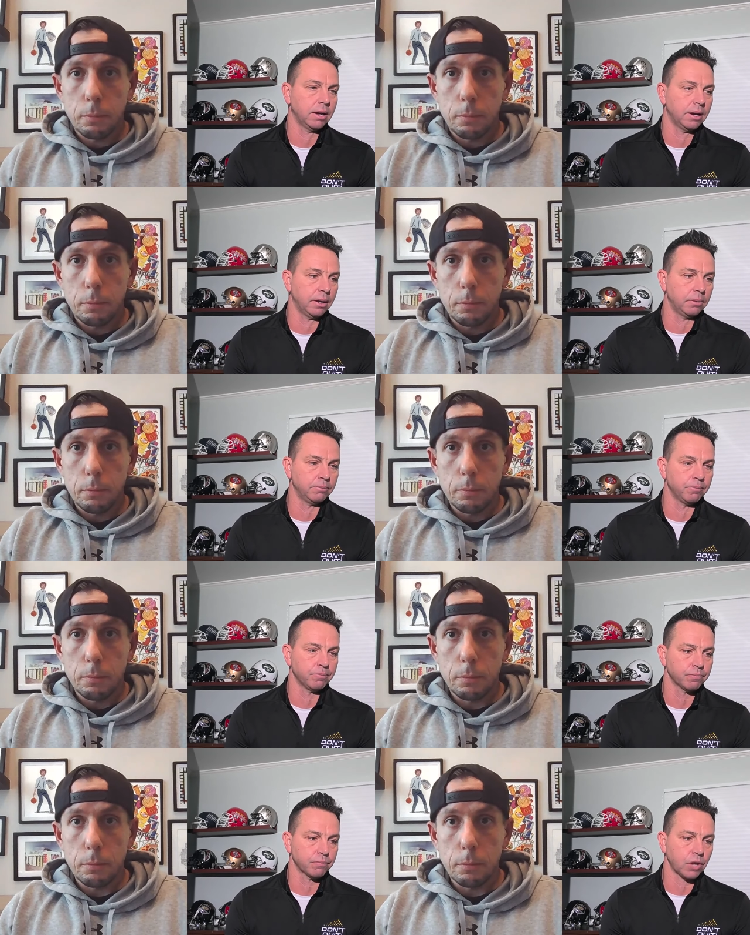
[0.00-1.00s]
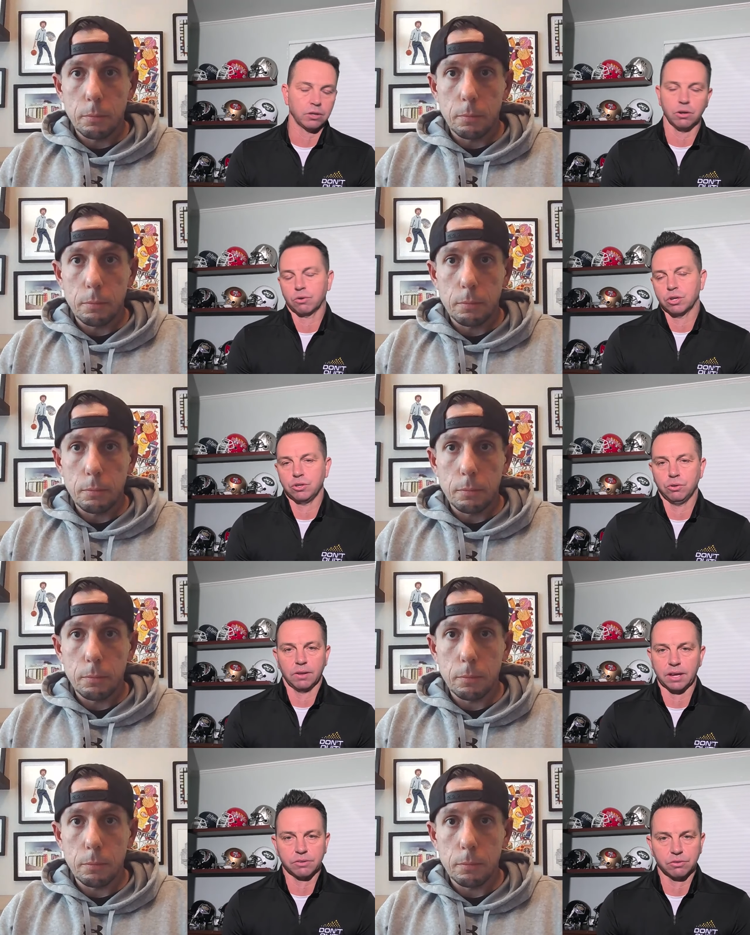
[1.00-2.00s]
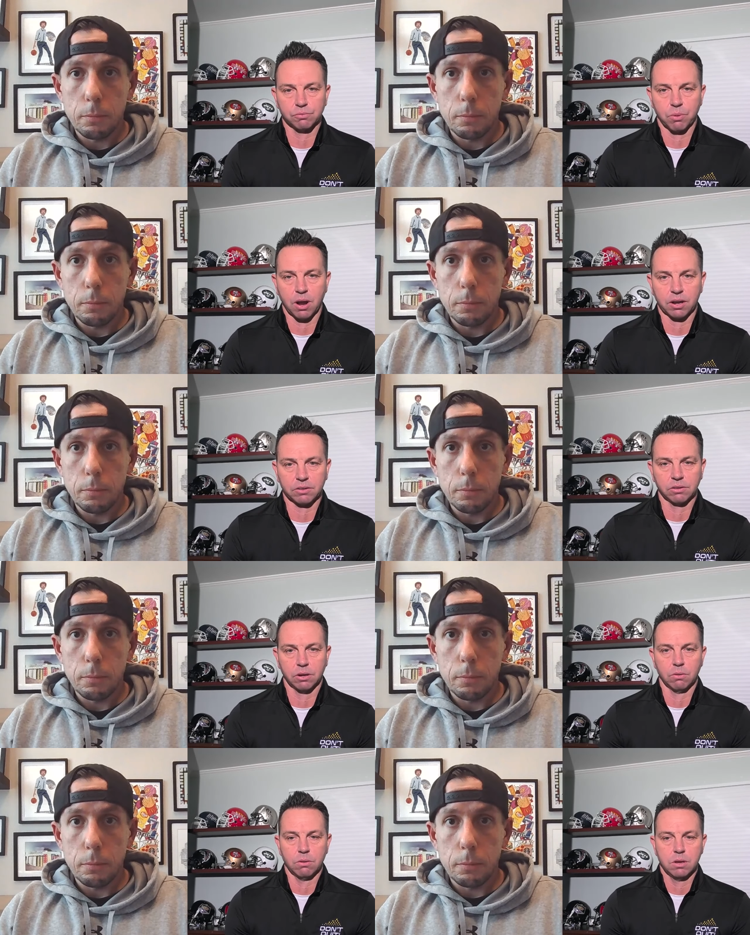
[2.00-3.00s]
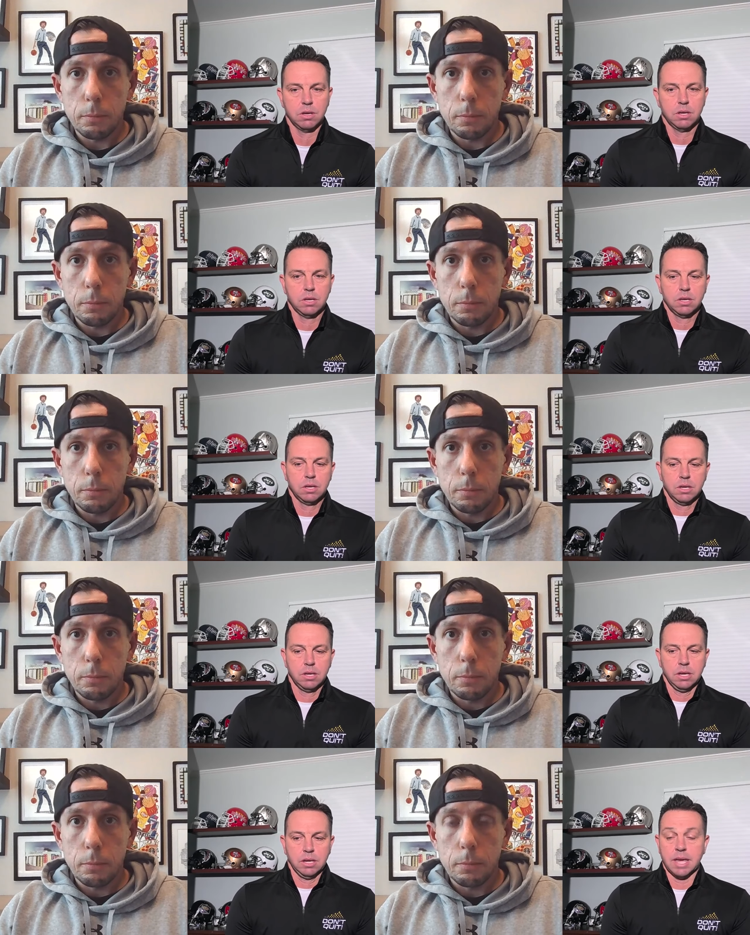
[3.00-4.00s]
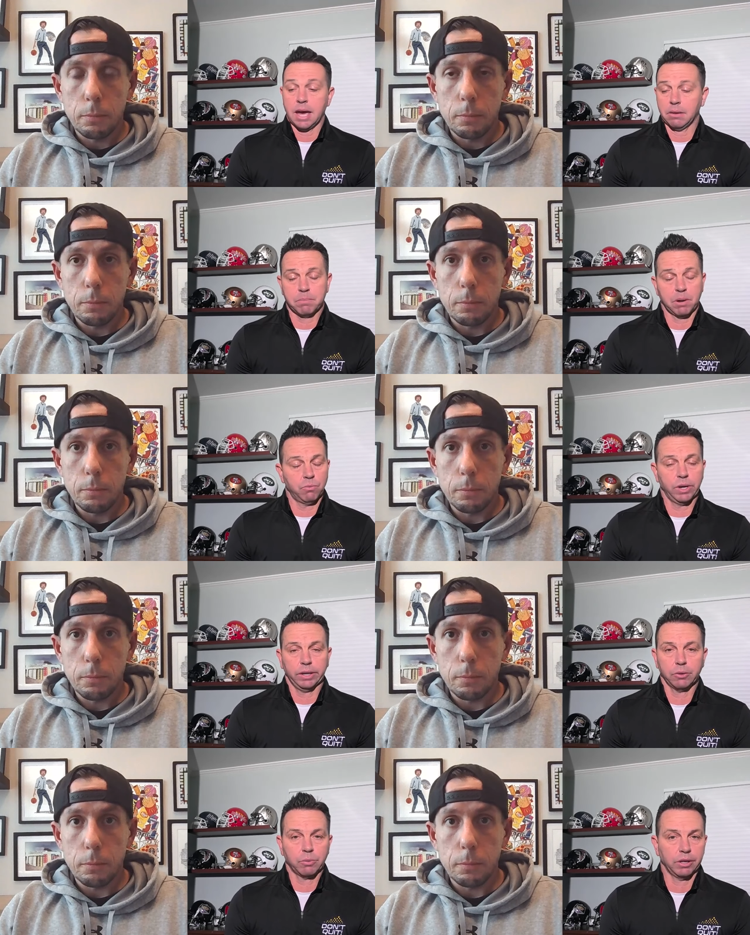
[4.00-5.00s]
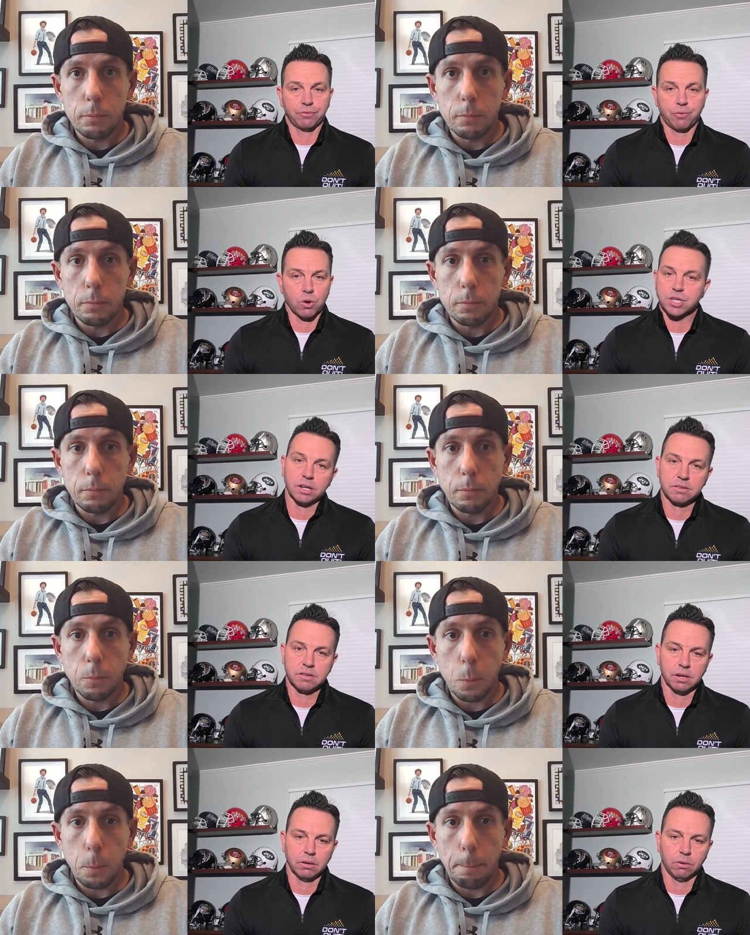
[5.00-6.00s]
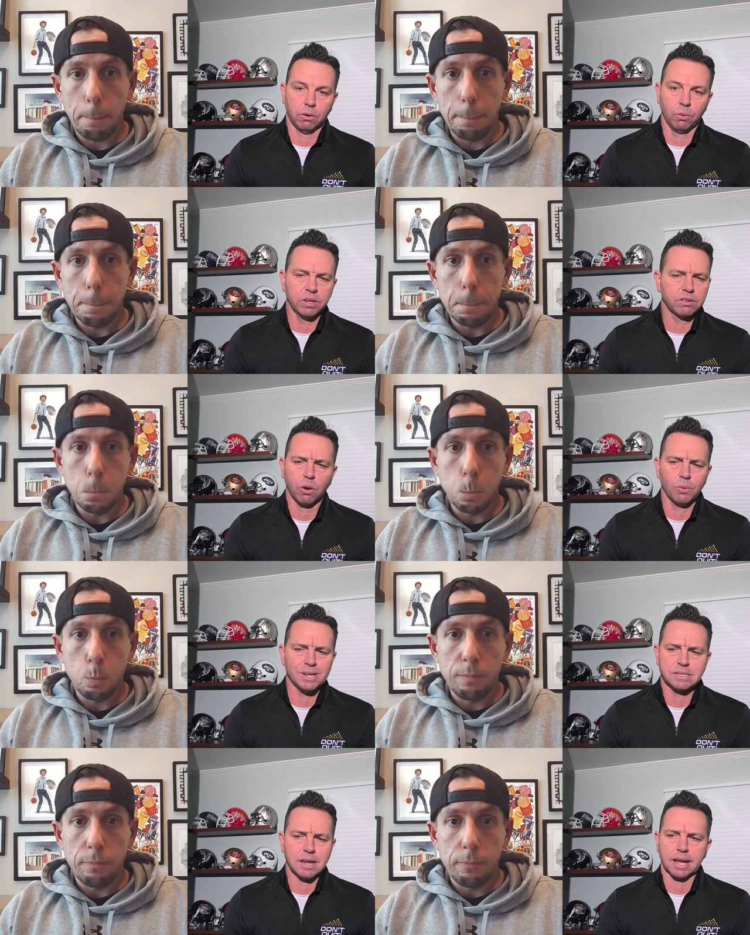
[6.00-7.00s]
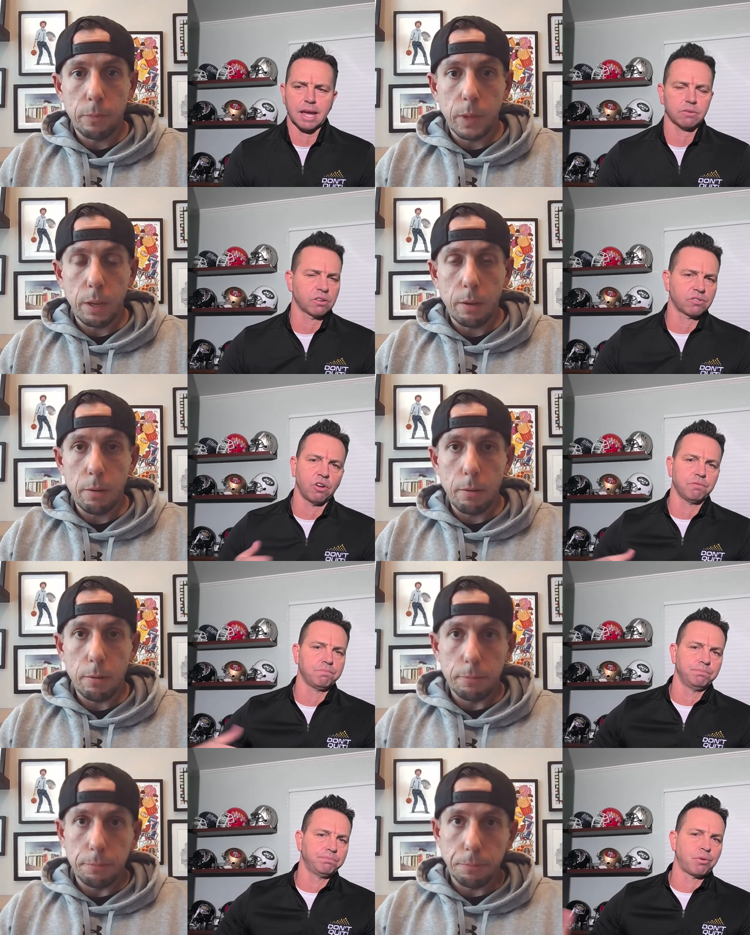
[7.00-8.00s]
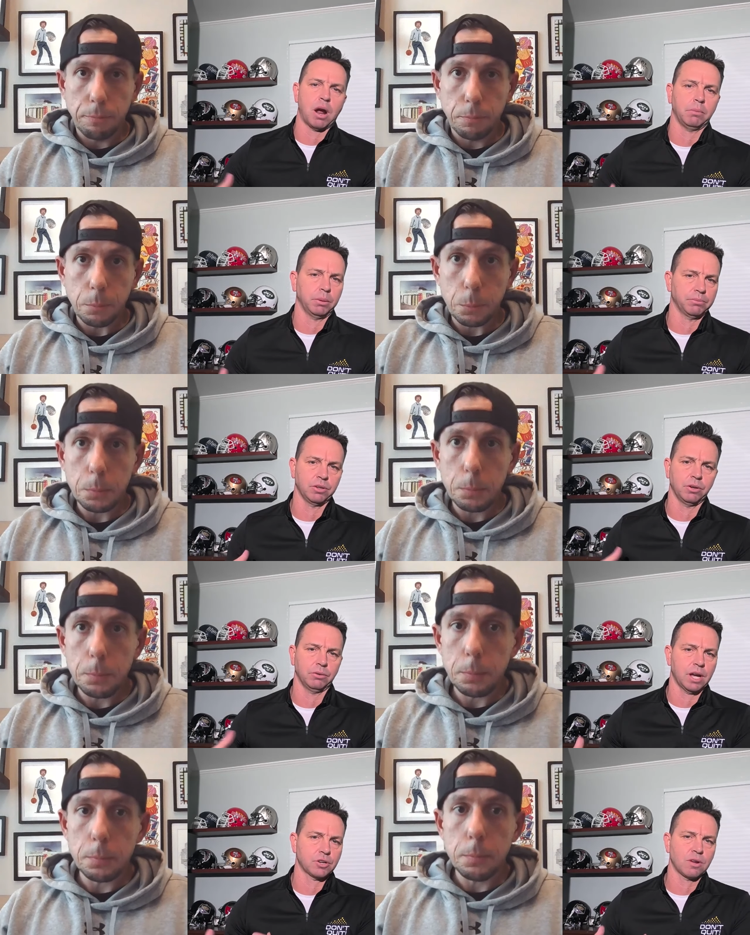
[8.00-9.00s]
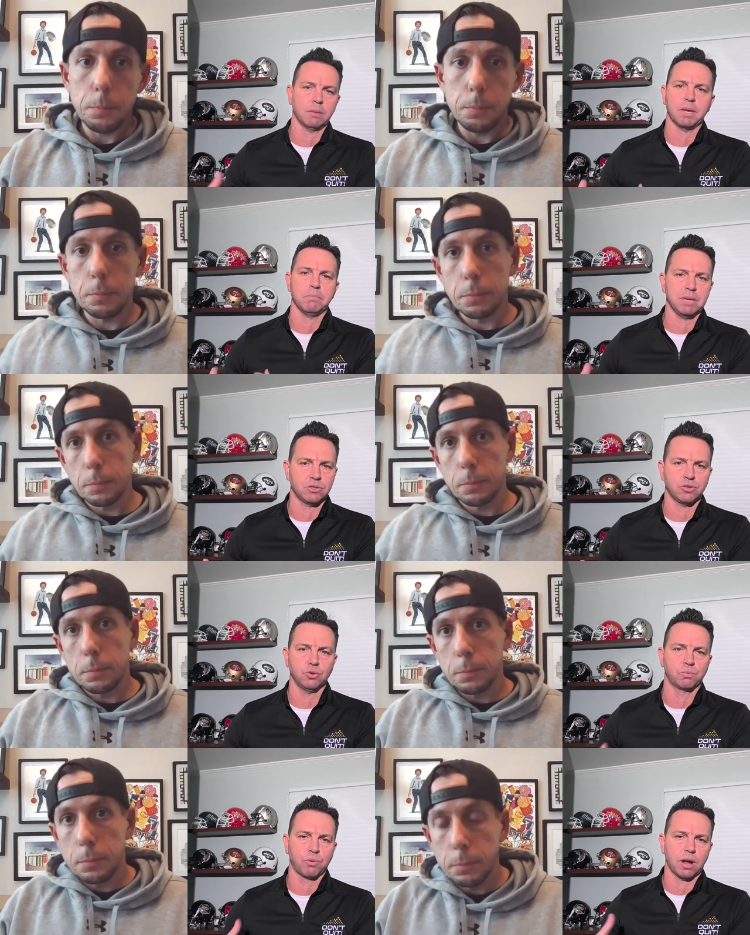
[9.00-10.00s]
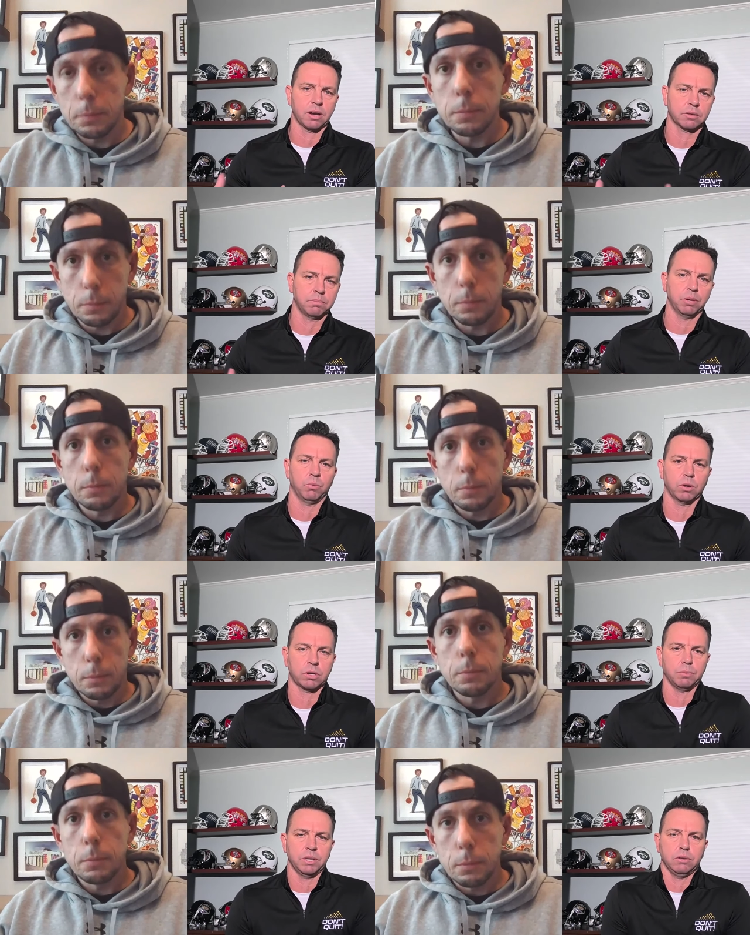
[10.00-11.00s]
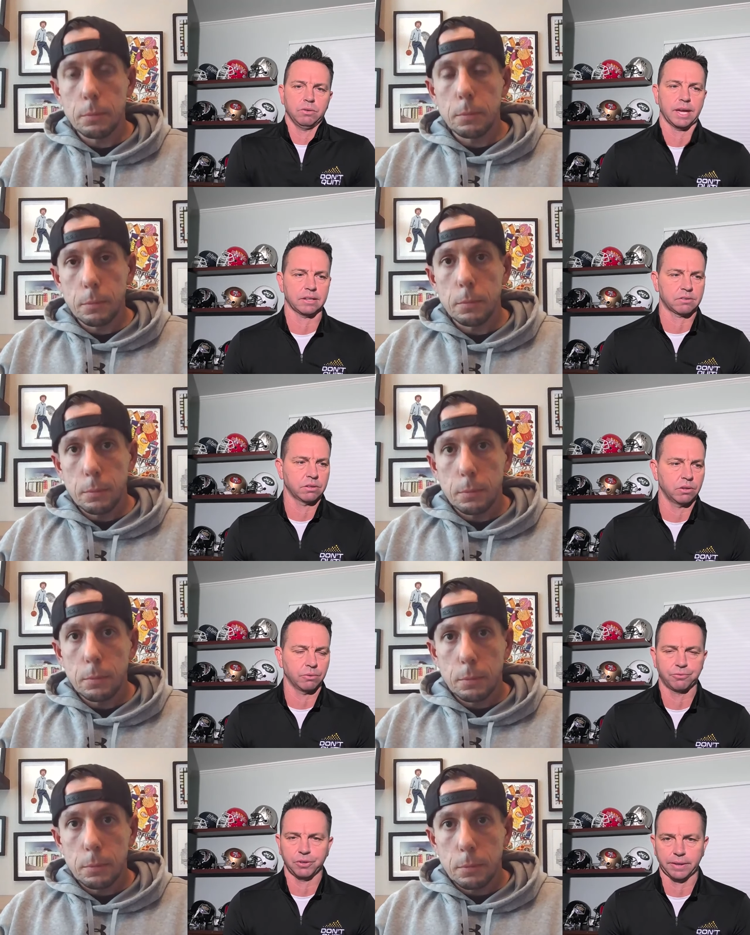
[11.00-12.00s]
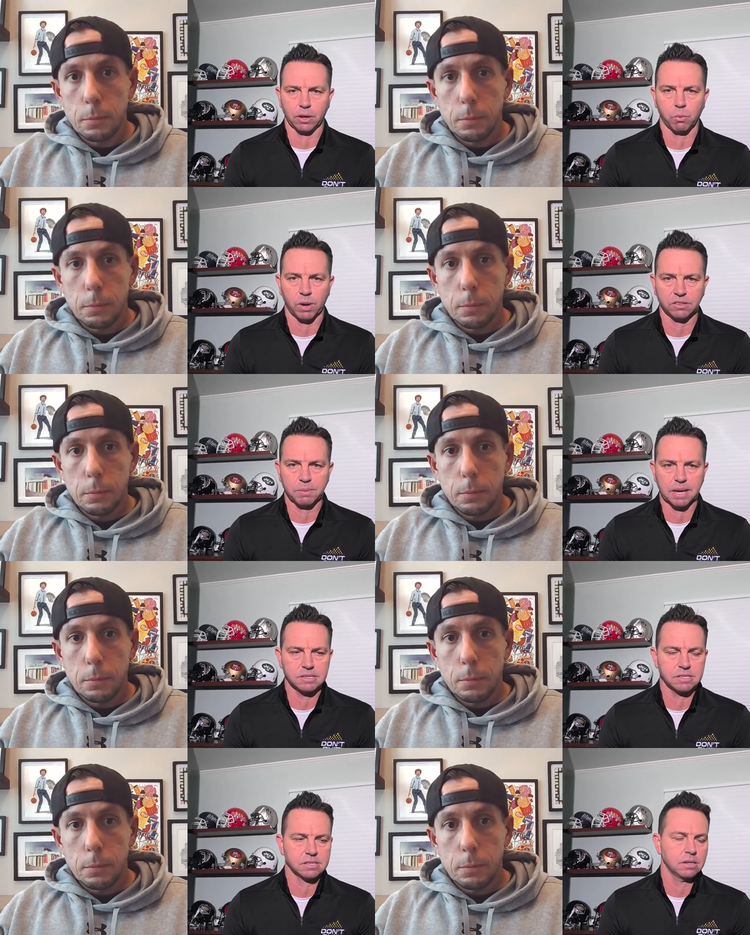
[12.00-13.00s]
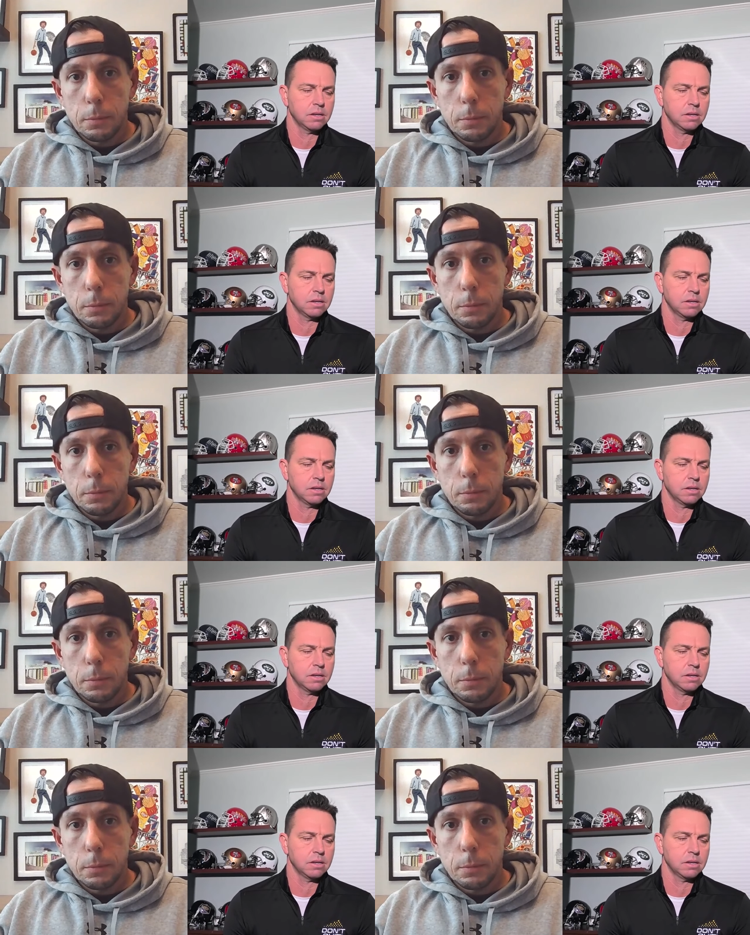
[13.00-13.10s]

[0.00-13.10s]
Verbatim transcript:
Speaker 1: um, you know, could utilize those products. So, yeah, been really, really fortunate to always, always setting out to solve problems you know not trying to be a me too product but what can we do that's you know filling a white space